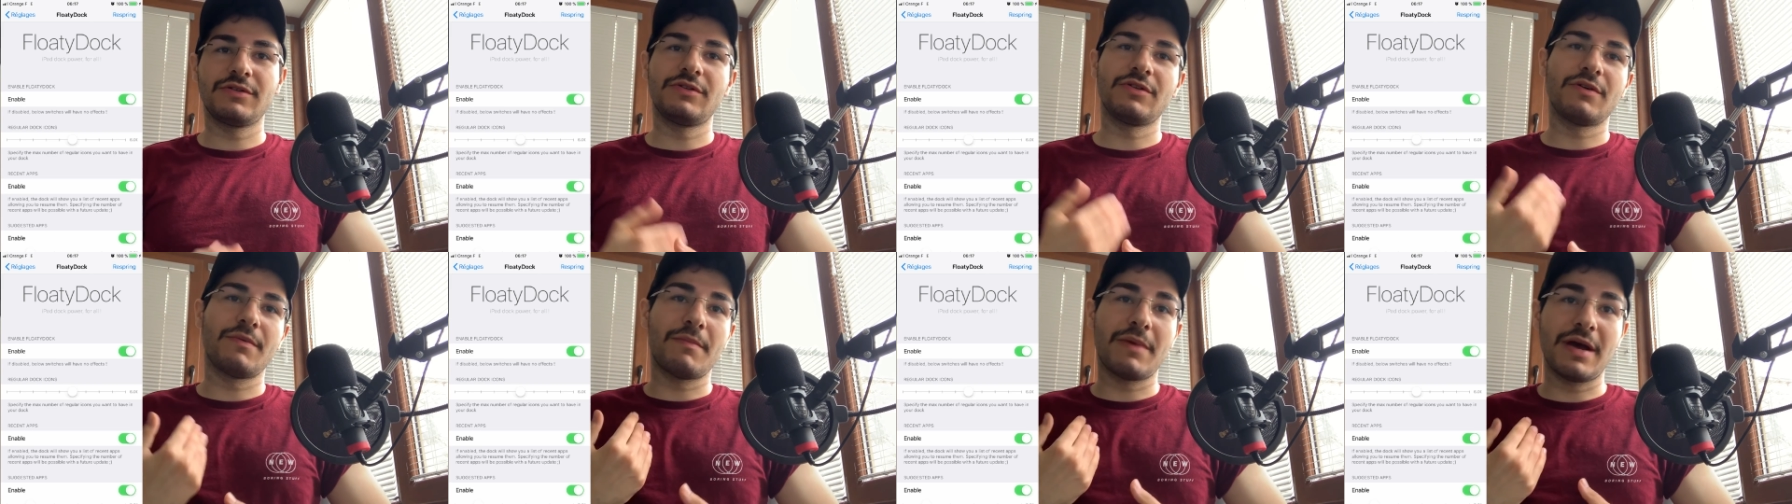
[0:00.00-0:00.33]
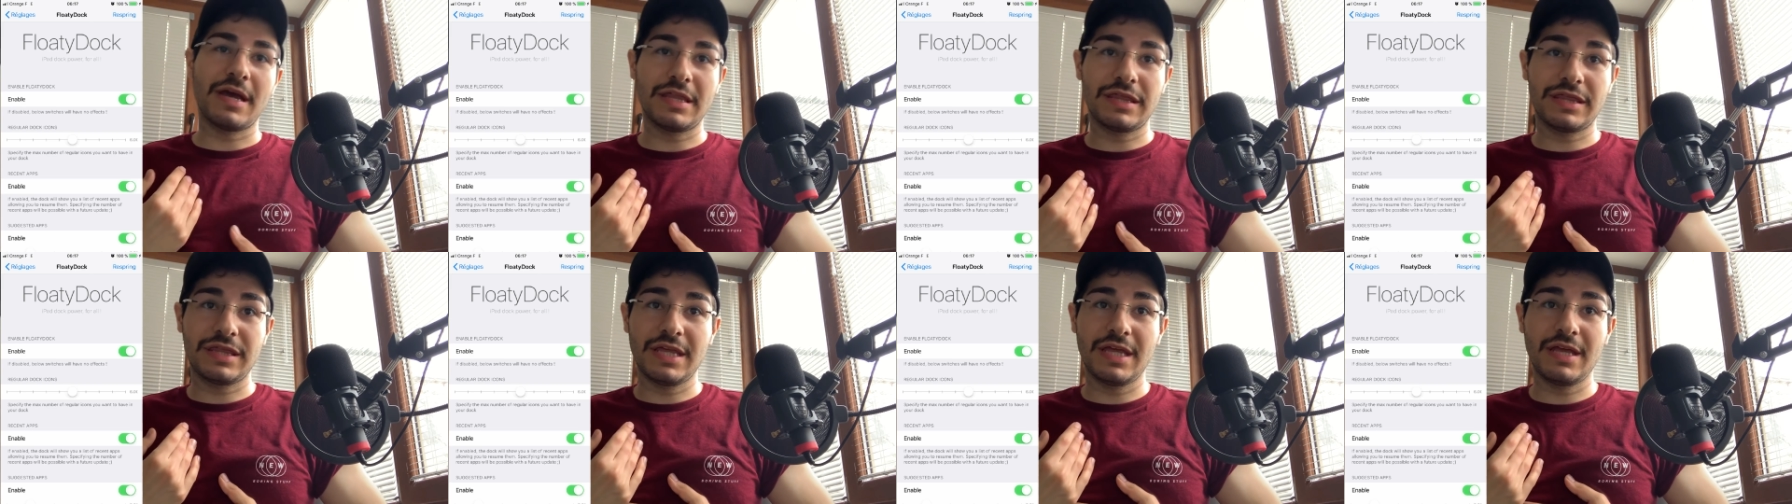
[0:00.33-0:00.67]
Not
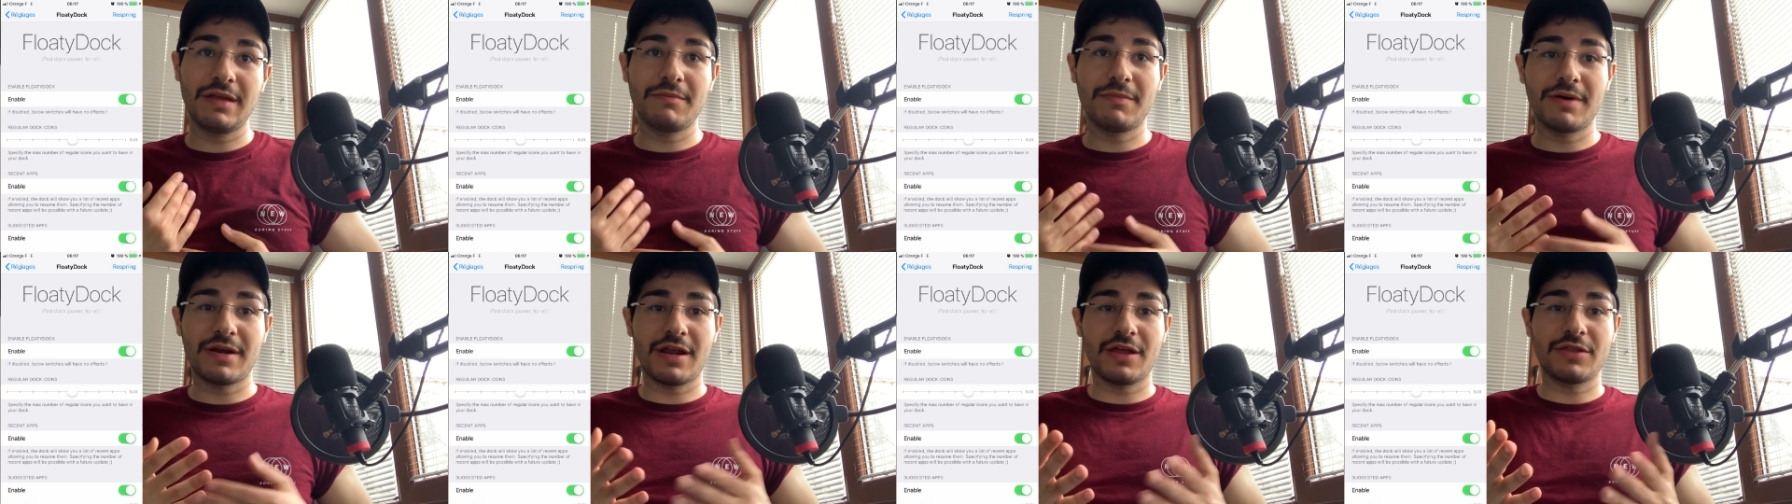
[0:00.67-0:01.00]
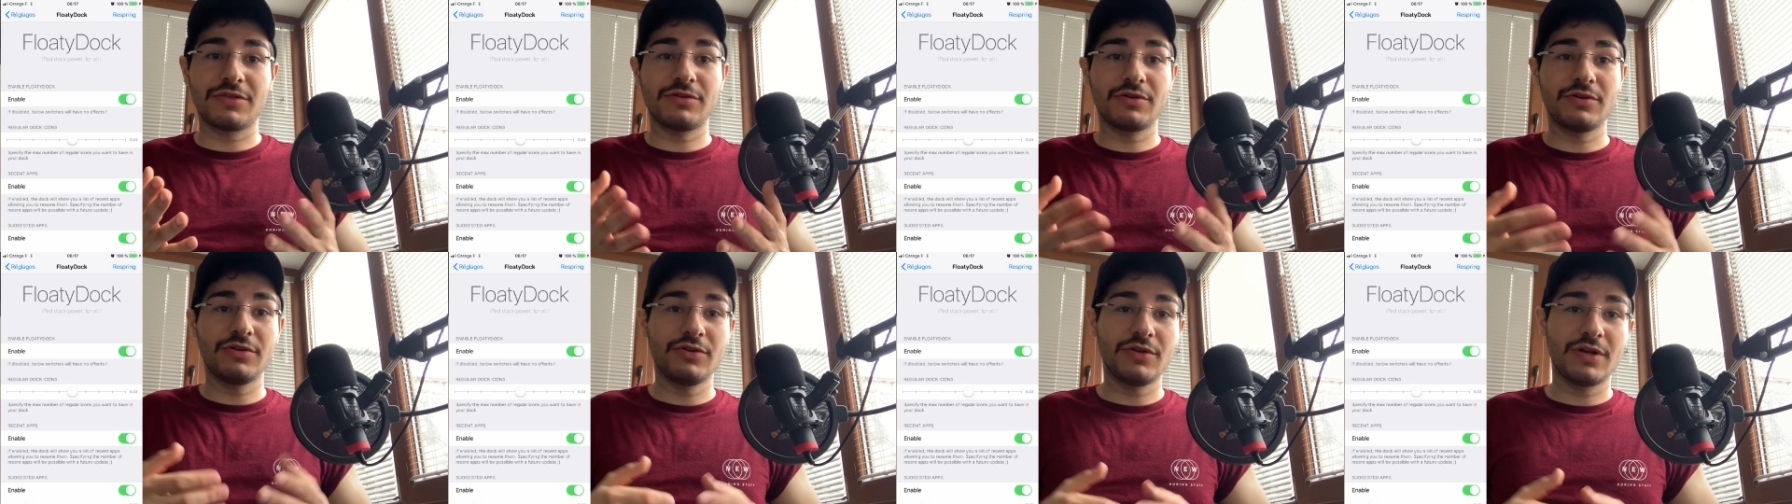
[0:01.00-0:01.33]
my thing, but I
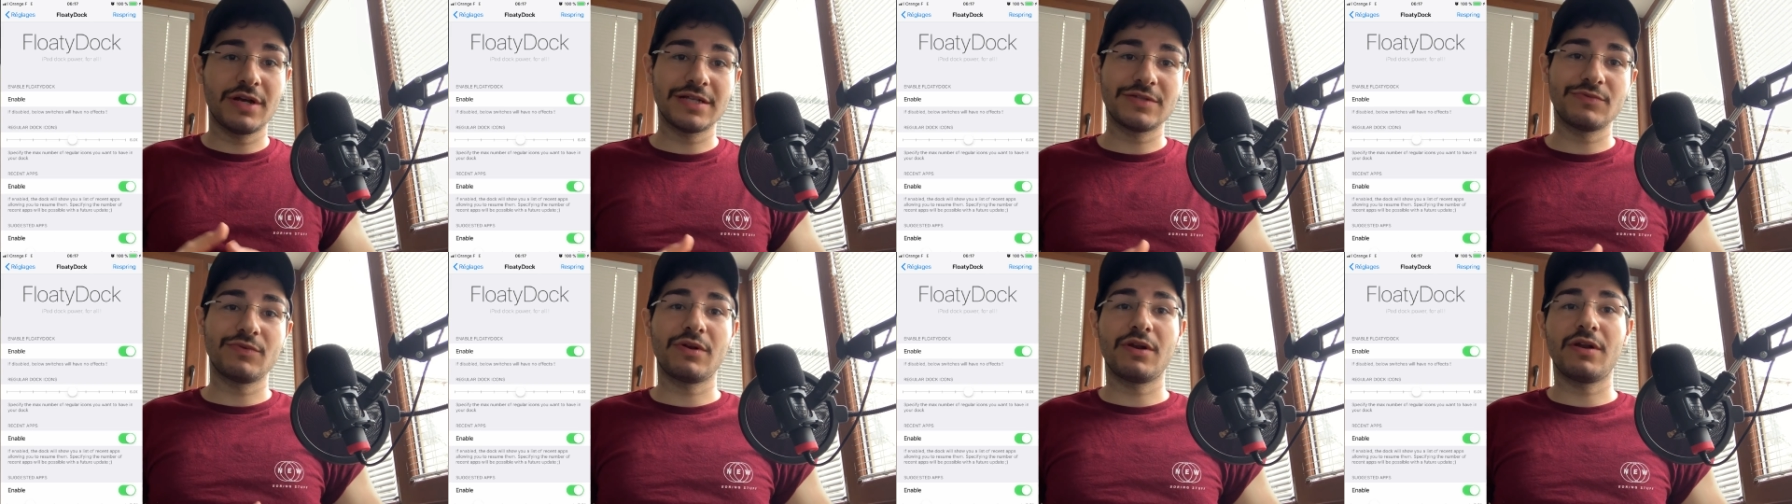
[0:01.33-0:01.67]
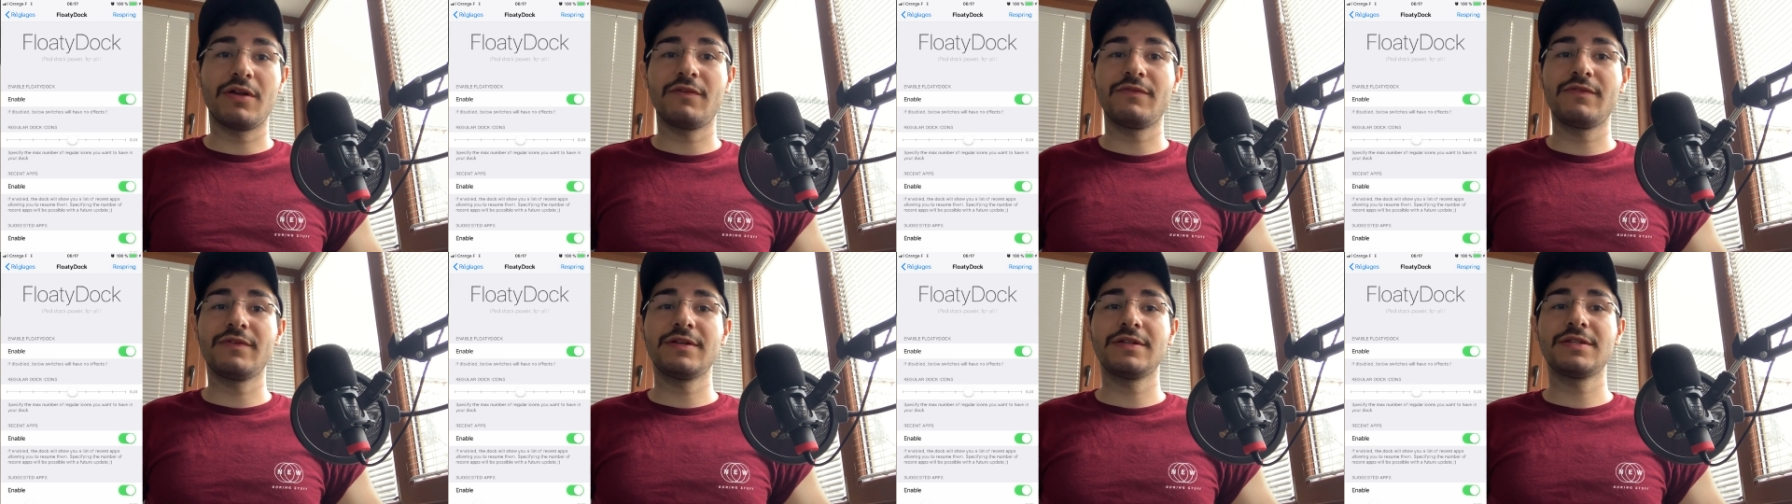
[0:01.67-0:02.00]
thought you guys would
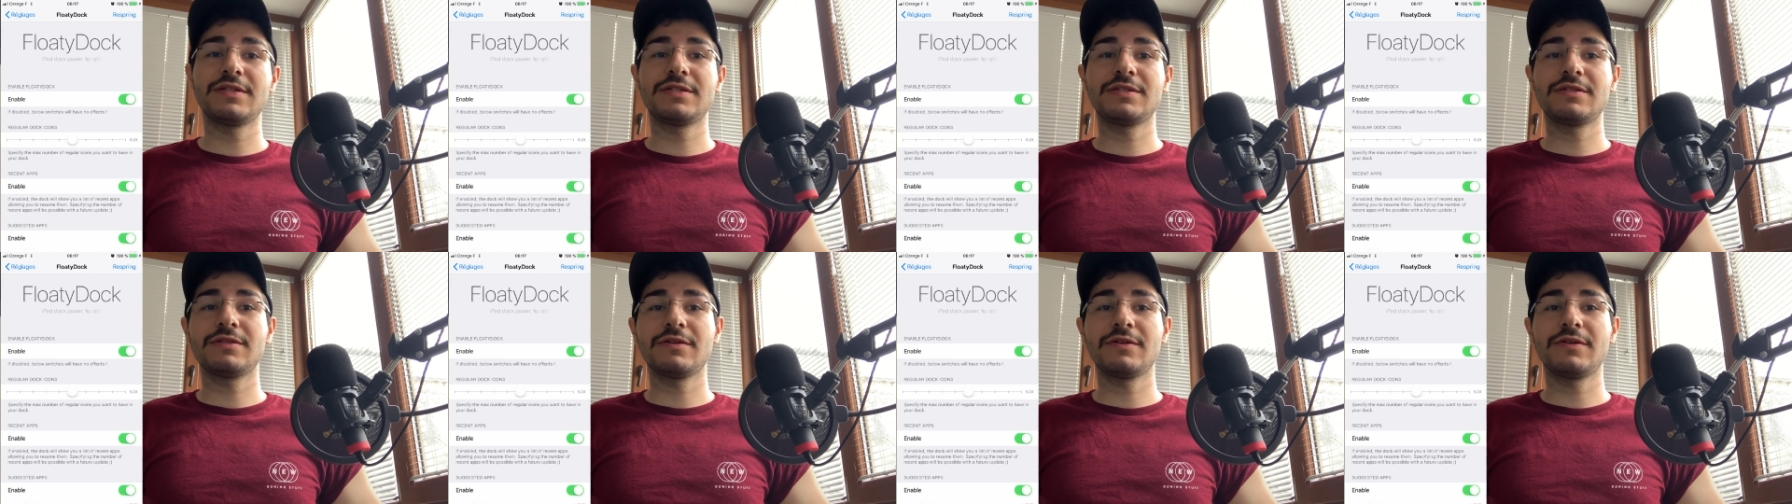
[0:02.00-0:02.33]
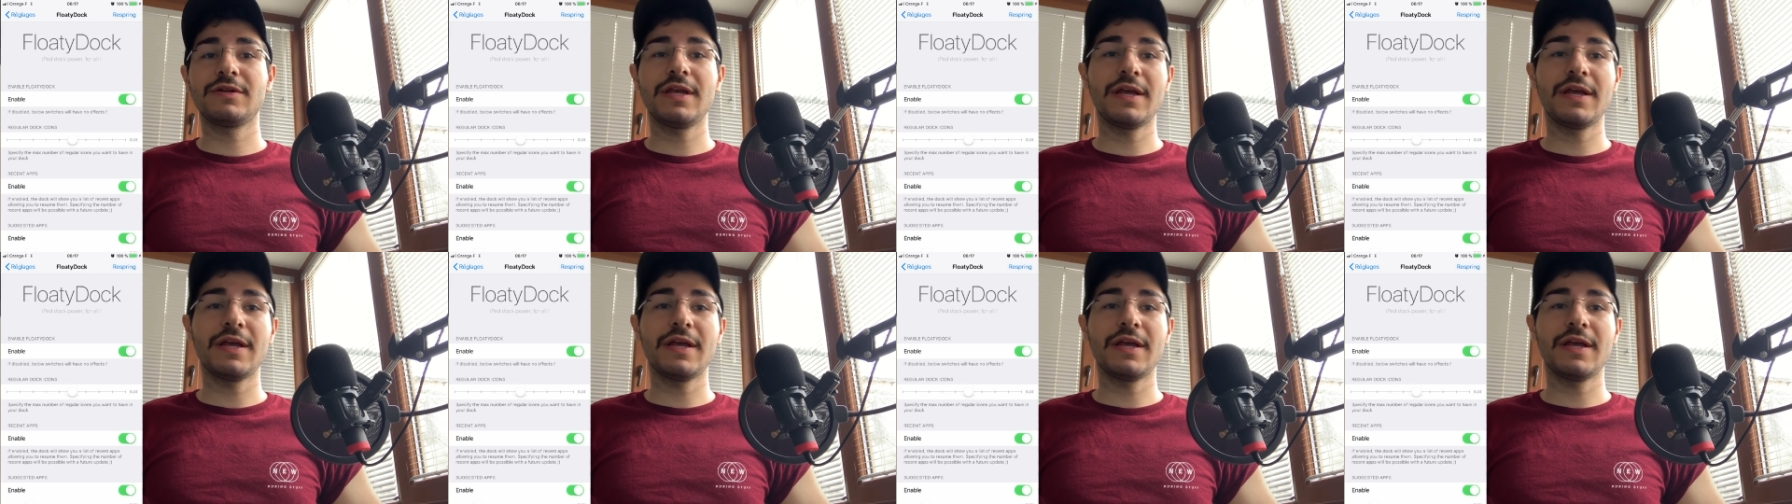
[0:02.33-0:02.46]
love it. So